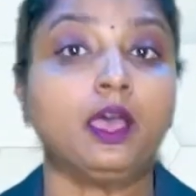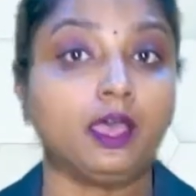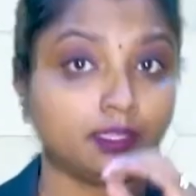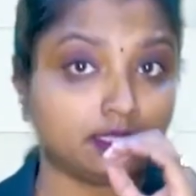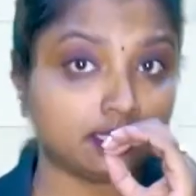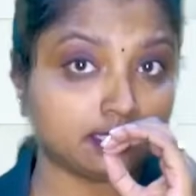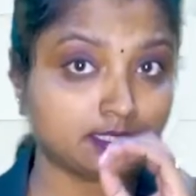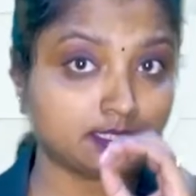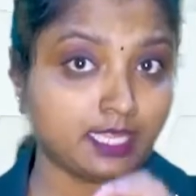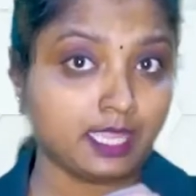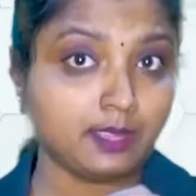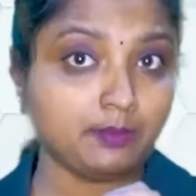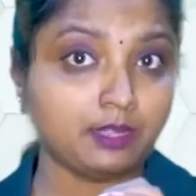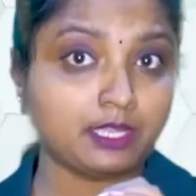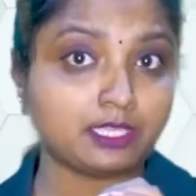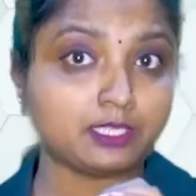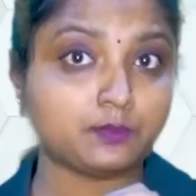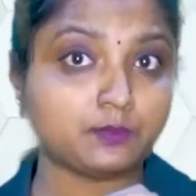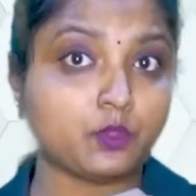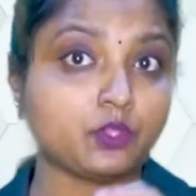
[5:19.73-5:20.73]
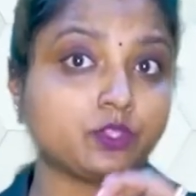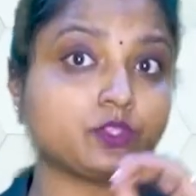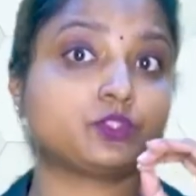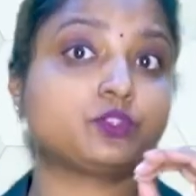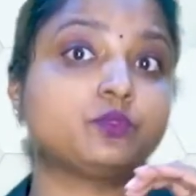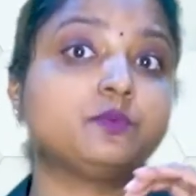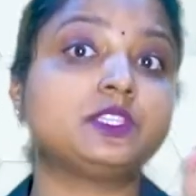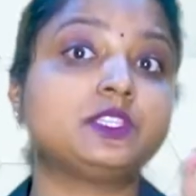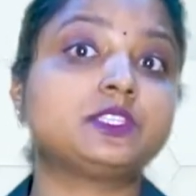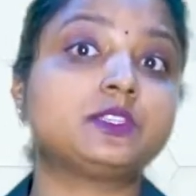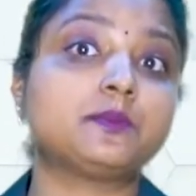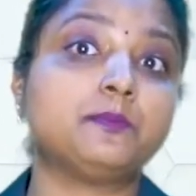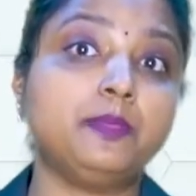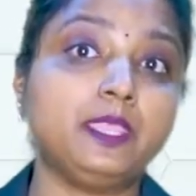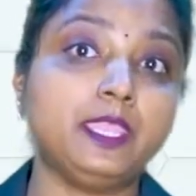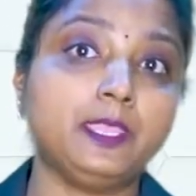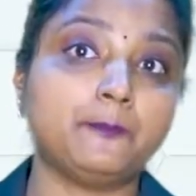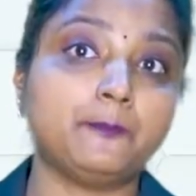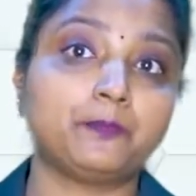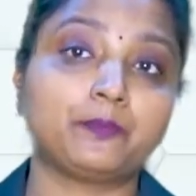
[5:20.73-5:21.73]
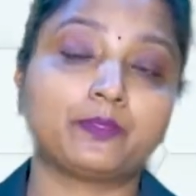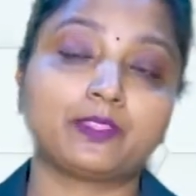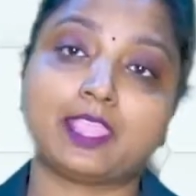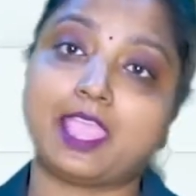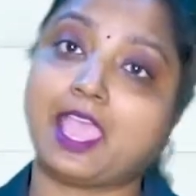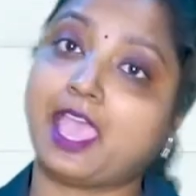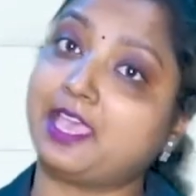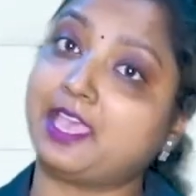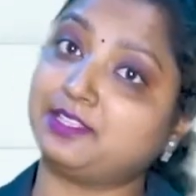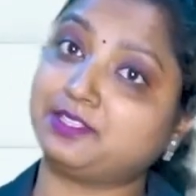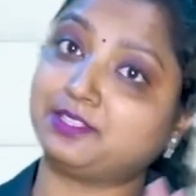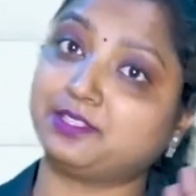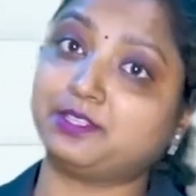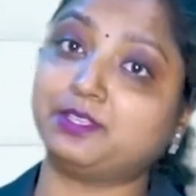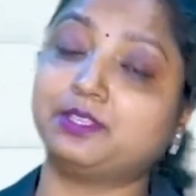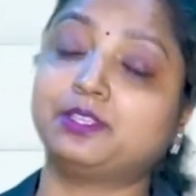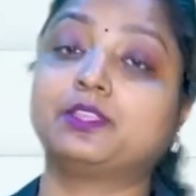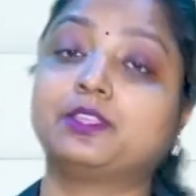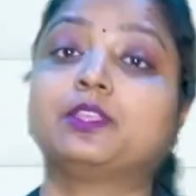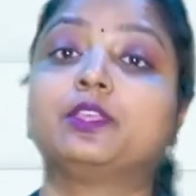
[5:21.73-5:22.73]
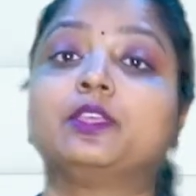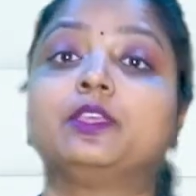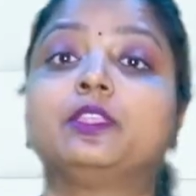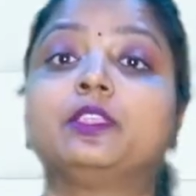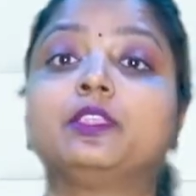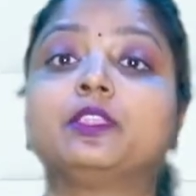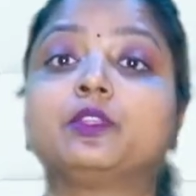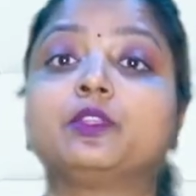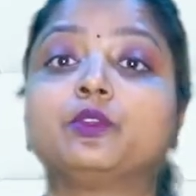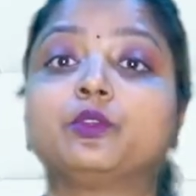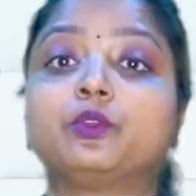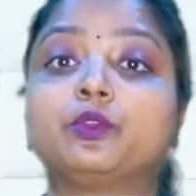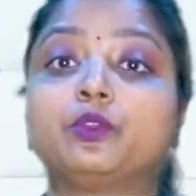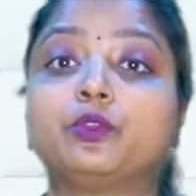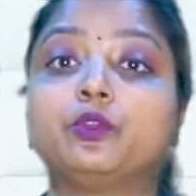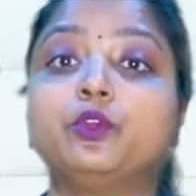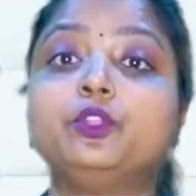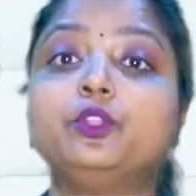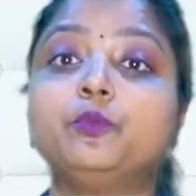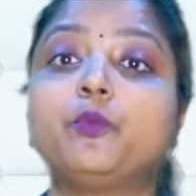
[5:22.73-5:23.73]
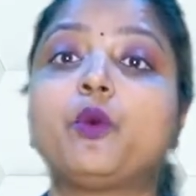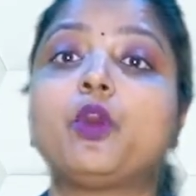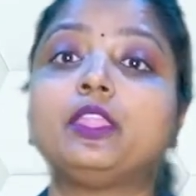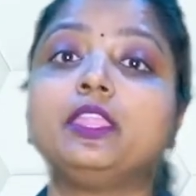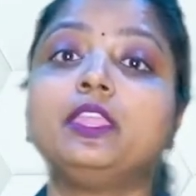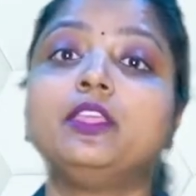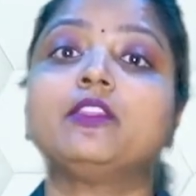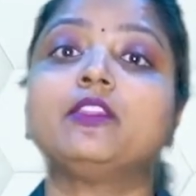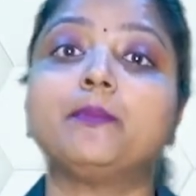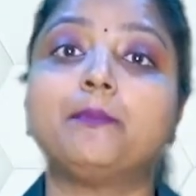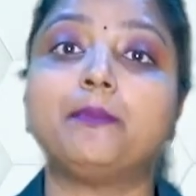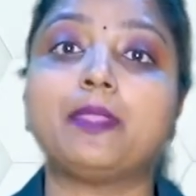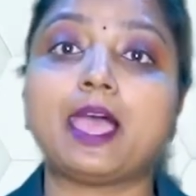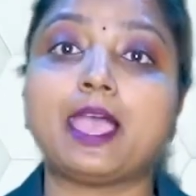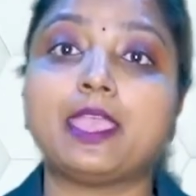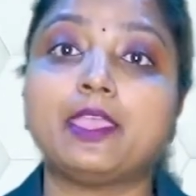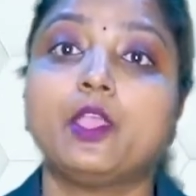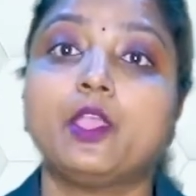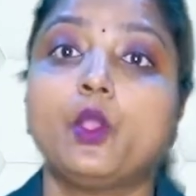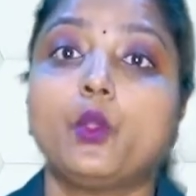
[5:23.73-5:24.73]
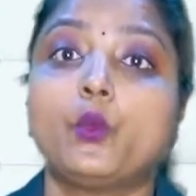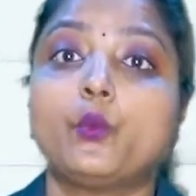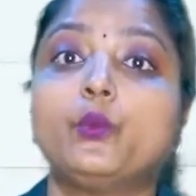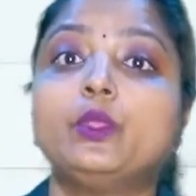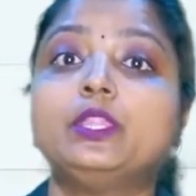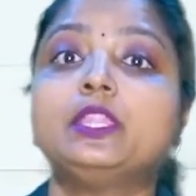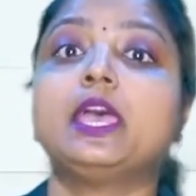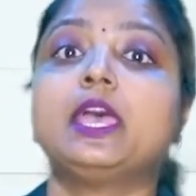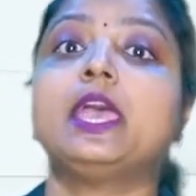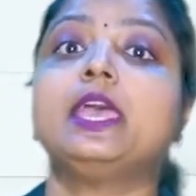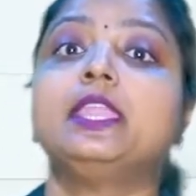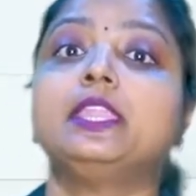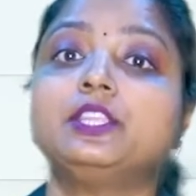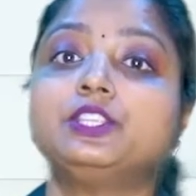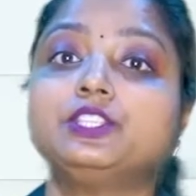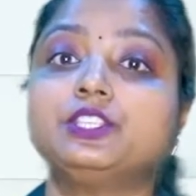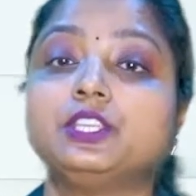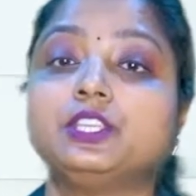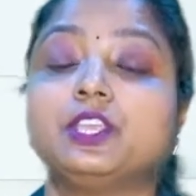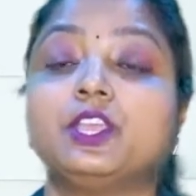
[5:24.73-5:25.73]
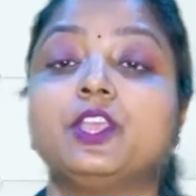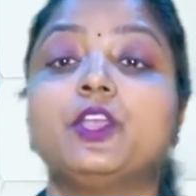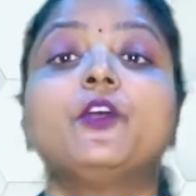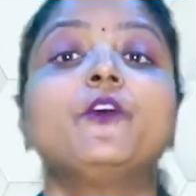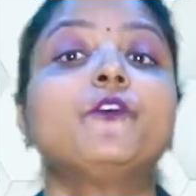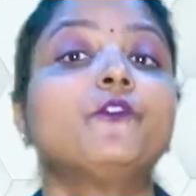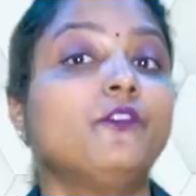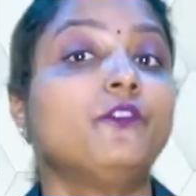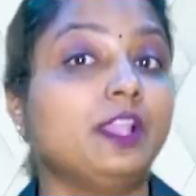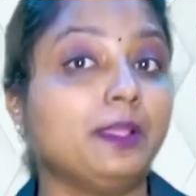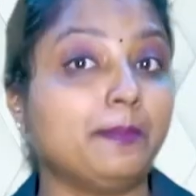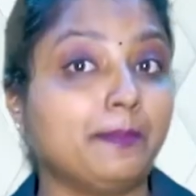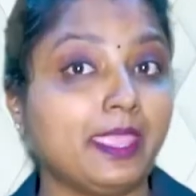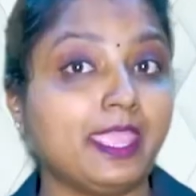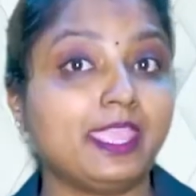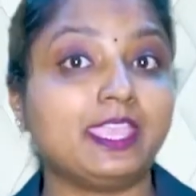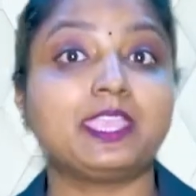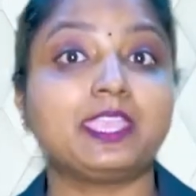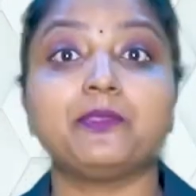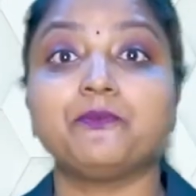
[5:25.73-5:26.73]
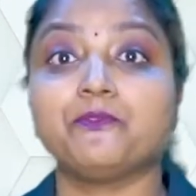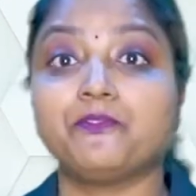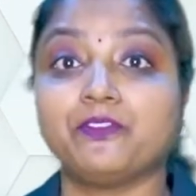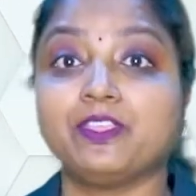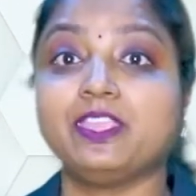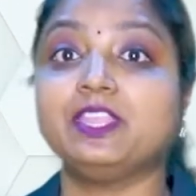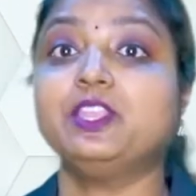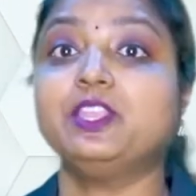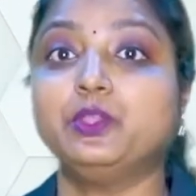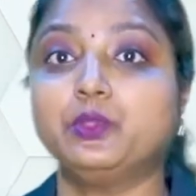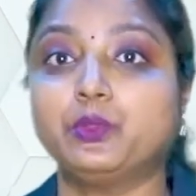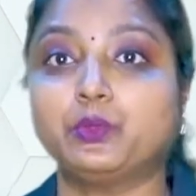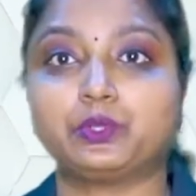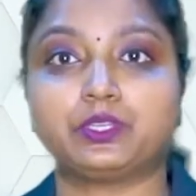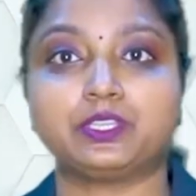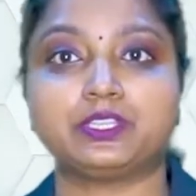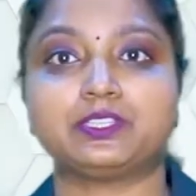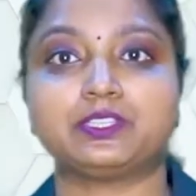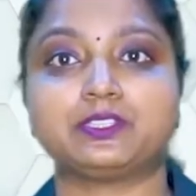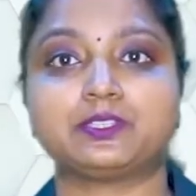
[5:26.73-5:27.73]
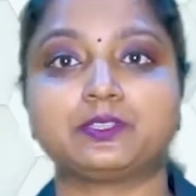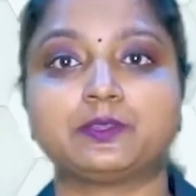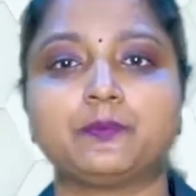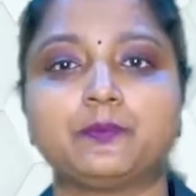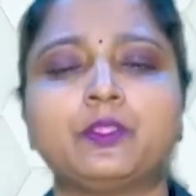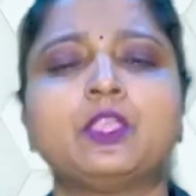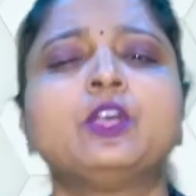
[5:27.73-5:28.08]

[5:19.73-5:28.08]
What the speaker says: The same response to Mr. B as good morning reply with the energy will make him feel noticed.